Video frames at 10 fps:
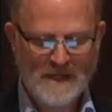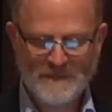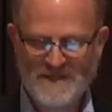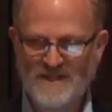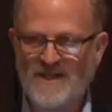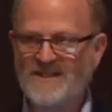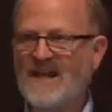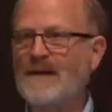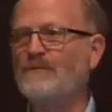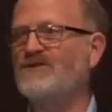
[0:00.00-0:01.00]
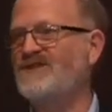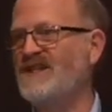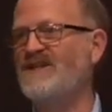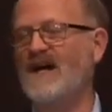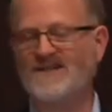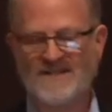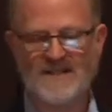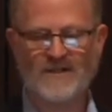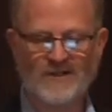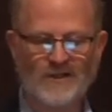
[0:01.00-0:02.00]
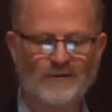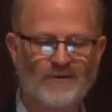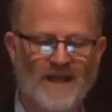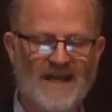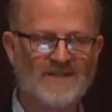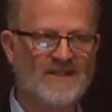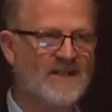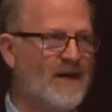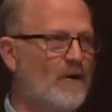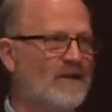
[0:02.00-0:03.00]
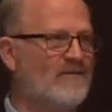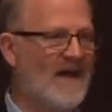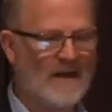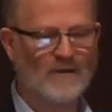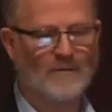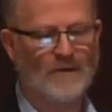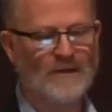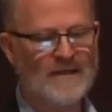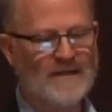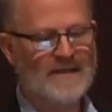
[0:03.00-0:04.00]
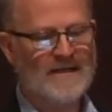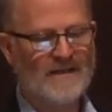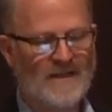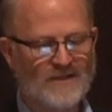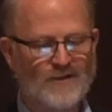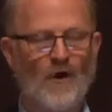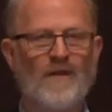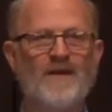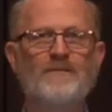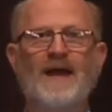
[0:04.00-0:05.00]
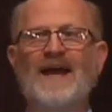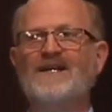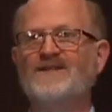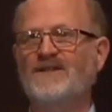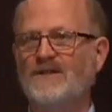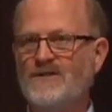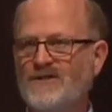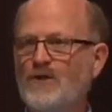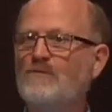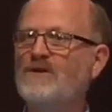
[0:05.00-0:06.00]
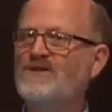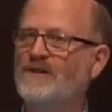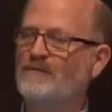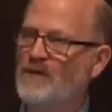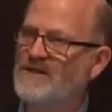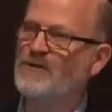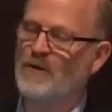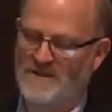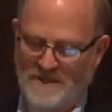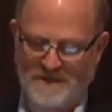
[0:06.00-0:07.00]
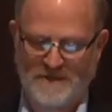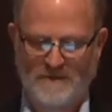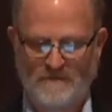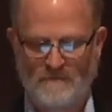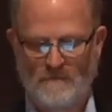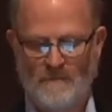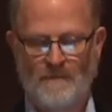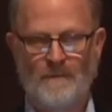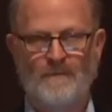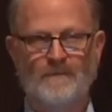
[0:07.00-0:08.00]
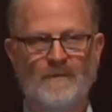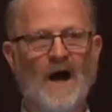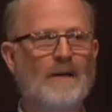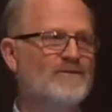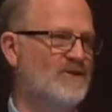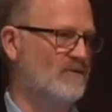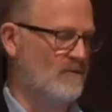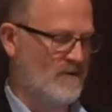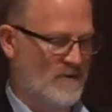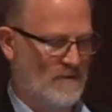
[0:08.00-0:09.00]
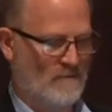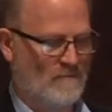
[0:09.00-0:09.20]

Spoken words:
Because the disciples did not see the children as inherently valuable, they saw them as consumers of resources, obstacles,